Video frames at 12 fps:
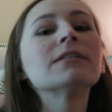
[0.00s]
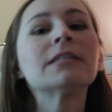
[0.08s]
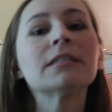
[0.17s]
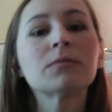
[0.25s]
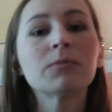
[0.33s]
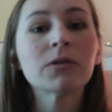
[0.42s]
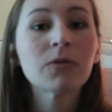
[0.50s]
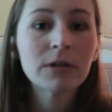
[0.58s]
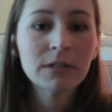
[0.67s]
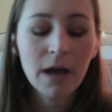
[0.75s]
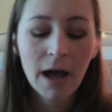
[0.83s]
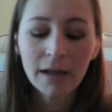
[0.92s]
least, we are
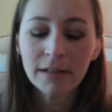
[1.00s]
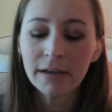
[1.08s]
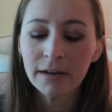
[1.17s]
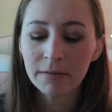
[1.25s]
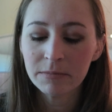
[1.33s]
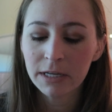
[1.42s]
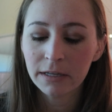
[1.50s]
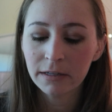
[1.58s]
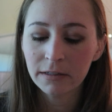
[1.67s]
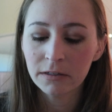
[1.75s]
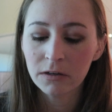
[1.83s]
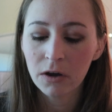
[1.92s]
going to highlight. I'm
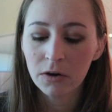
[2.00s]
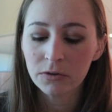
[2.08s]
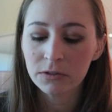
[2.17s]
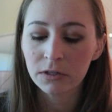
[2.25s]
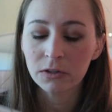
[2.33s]
taking the NARS